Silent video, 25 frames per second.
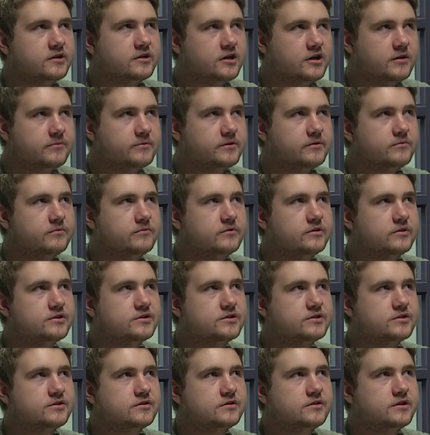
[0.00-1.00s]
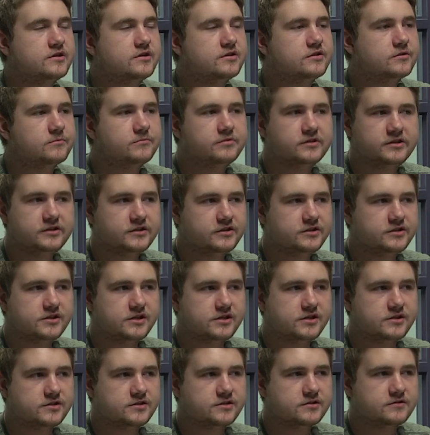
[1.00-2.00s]
for Ovid, which they completely
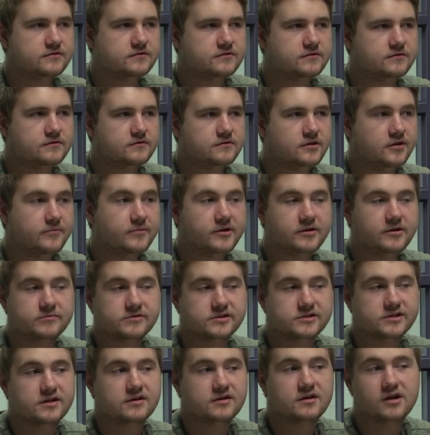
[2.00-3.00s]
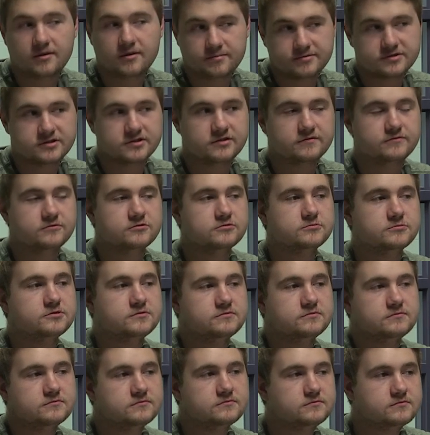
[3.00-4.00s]
changed. They made him exact opposite of
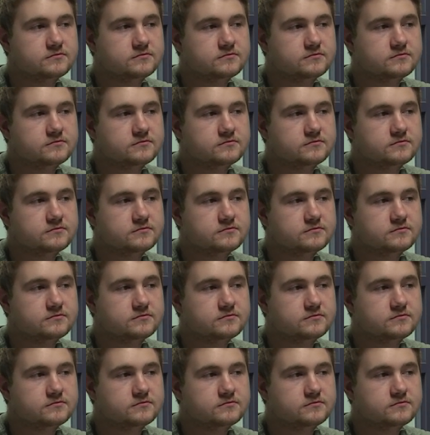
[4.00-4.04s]
normal.